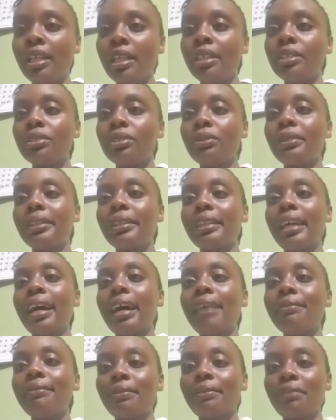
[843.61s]
So they
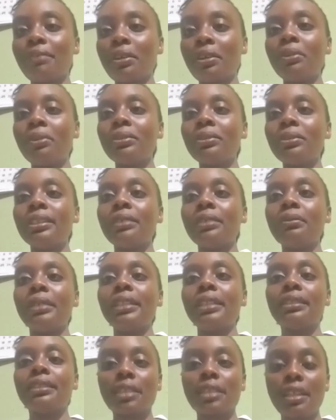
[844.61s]
have difficulty with,
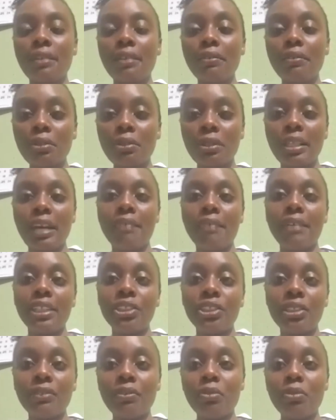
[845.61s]
even though they have
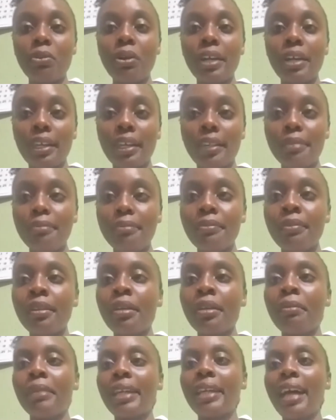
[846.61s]
achieved walking, but
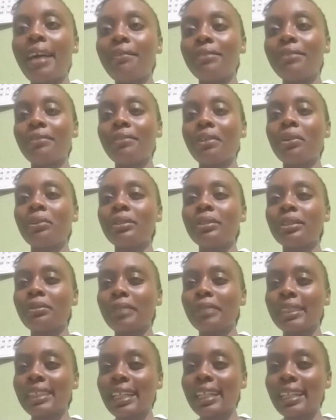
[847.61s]
they have difficulty
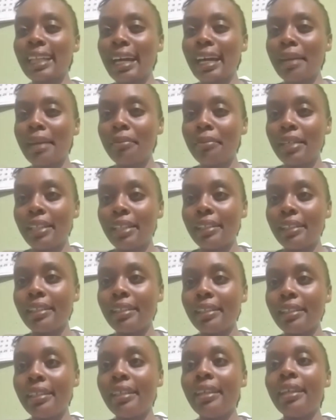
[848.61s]
with climbing.
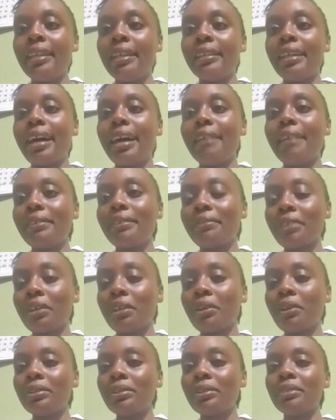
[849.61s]
They have
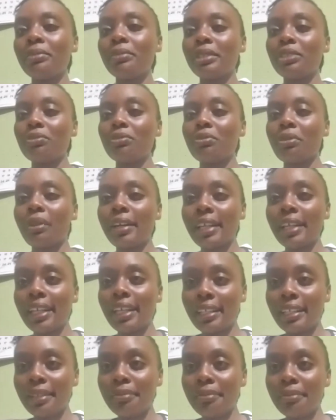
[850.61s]
difficulty with
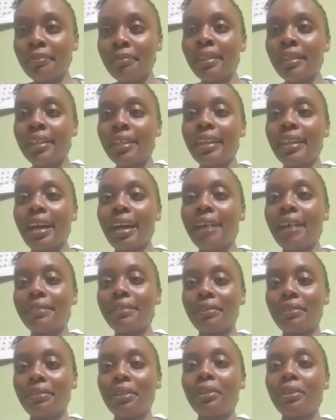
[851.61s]
running. They have
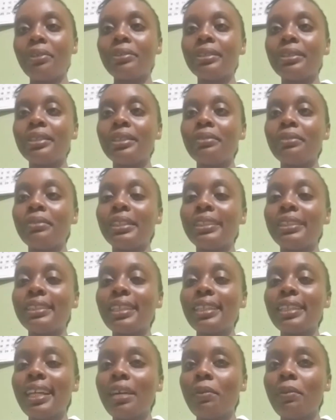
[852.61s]
difficulty with
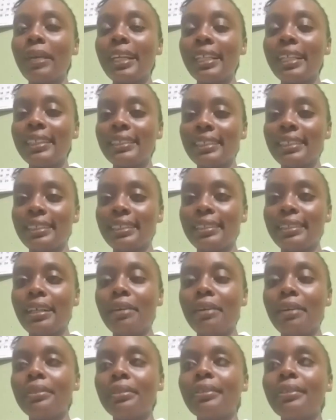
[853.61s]
when they sit
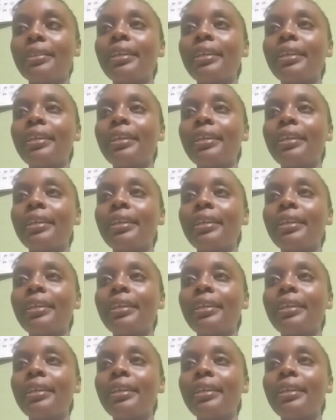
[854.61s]
down.